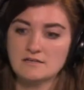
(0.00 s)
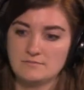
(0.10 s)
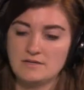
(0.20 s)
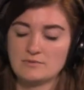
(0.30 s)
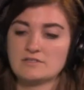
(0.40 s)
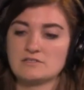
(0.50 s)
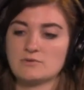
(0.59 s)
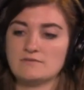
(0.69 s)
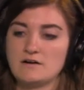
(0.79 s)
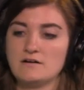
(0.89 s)
people need to
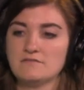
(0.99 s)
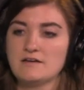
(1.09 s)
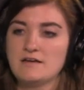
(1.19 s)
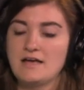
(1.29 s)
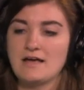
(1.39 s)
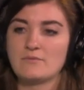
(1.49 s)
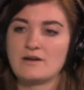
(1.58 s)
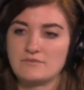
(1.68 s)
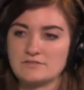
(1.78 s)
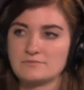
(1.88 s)
evolve, and
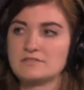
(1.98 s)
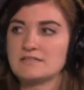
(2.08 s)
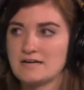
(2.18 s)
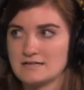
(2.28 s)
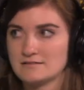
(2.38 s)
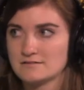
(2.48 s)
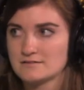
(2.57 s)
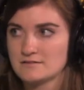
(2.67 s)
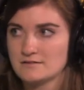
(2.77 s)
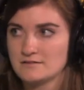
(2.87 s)
whenever someone dies,
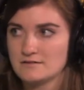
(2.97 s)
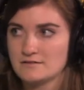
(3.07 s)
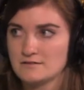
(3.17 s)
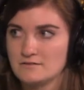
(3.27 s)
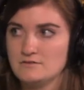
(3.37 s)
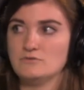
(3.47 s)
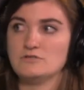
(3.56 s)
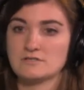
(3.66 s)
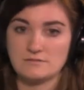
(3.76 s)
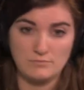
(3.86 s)
you
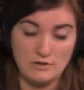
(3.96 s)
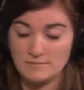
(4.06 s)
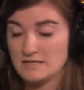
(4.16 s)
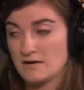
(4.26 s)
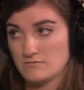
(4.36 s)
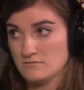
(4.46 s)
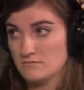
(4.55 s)
just put them down,